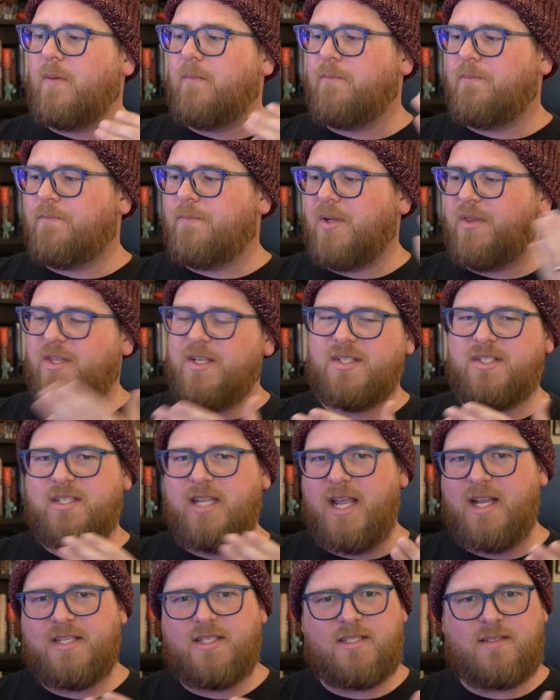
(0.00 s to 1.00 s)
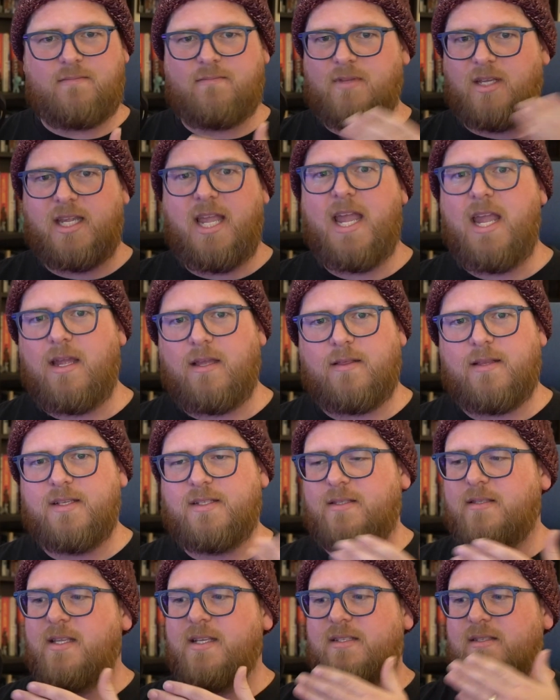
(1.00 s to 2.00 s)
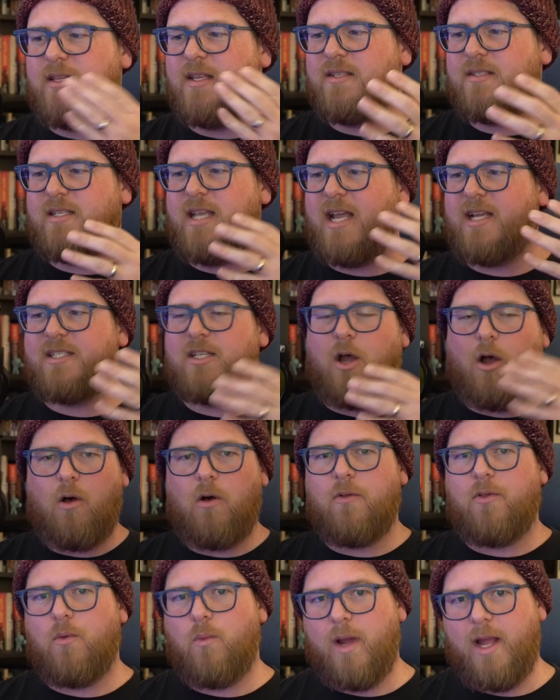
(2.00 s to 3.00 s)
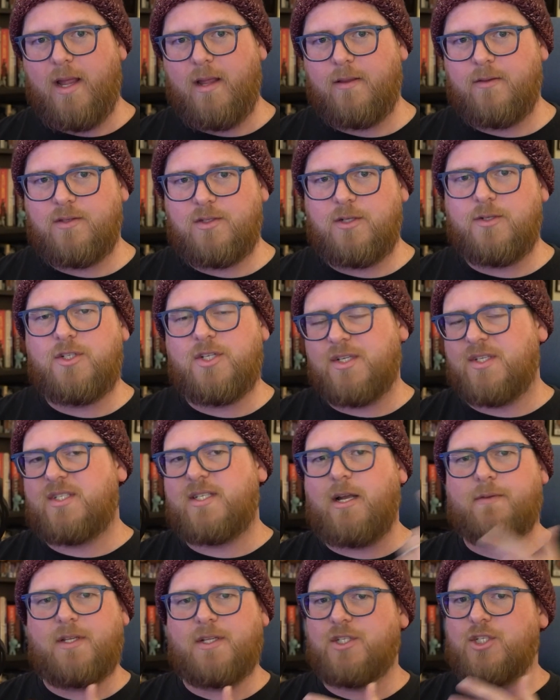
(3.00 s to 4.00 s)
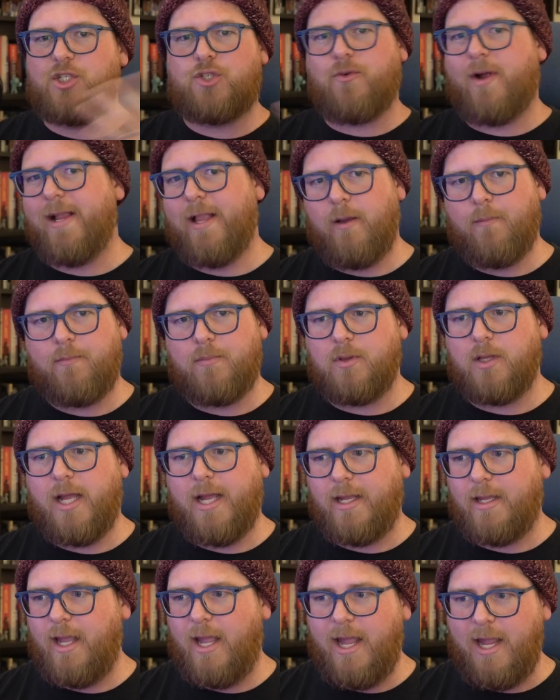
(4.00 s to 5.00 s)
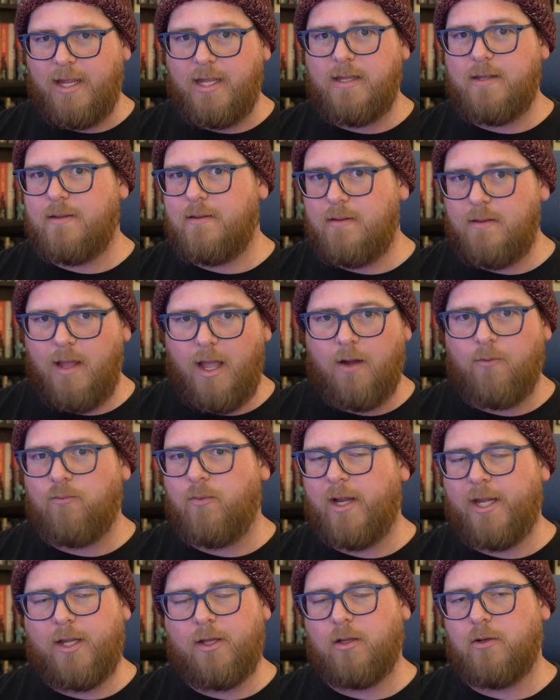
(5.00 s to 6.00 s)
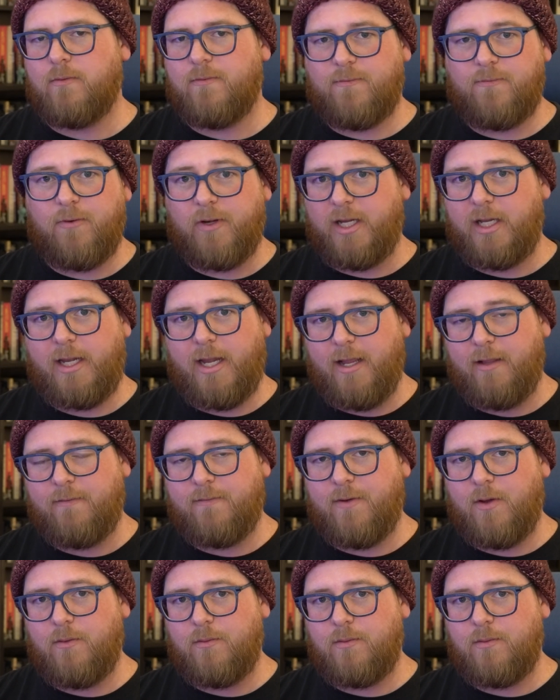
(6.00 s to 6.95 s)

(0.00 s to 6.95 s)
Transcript: But this takes the cake. This this this takes it all the way to just sounding straight up like a a regular freaking headphone.